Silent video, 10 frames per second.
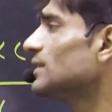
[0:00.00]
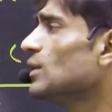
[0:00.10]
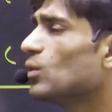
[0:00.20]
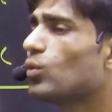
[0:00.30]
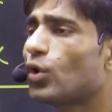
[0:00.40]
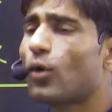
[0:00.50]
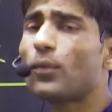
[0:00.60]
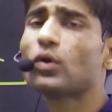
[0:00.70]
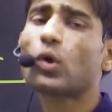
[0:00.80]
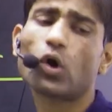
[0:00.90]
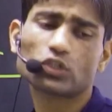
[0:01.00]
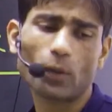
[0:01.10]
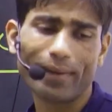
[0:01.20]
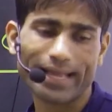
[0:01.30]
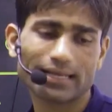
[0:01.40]
1 upon cos of
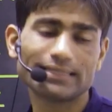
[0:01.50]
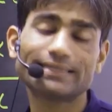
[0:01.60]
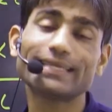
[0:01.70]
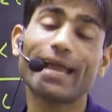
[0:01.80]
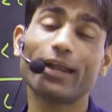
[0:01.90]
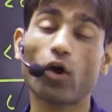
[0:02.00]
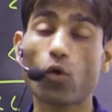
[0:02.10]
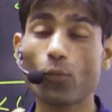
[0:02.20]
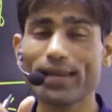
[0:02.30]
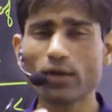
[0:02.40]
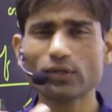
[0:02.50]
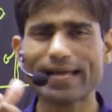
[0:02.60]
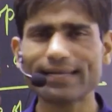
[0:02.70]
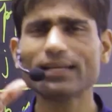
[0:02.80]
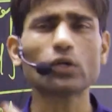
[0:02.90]
angle C, and we know
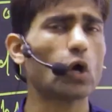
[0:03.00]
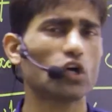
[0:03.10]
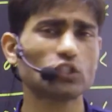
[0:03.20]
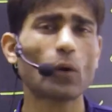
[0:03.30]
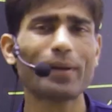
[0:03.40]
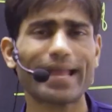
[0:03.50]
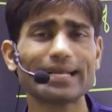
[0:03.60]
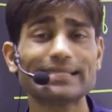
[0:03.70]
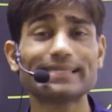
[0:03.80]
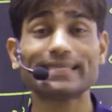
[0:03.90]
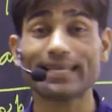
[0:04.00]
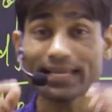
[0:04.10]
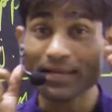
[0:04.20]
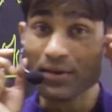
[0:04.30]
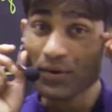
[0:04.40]
that the cos of angle
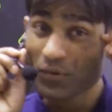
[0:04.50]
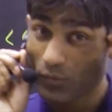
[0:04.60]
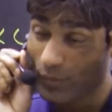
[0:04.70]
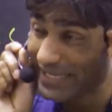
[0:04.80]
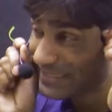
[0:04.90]
C, which